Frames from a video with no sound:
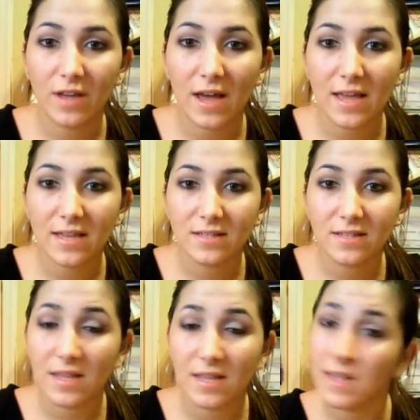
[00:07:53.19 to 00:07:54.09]
to you
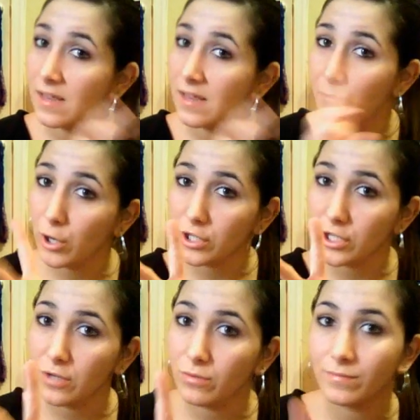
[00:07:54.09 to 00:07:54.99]
guys in part
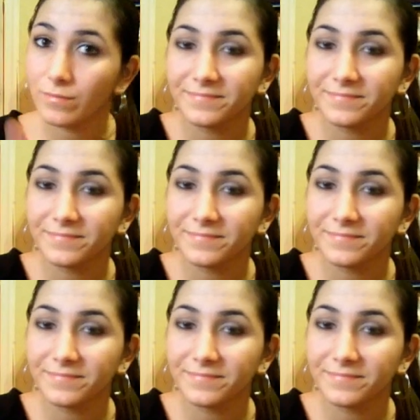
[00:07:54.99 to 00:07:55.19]
two.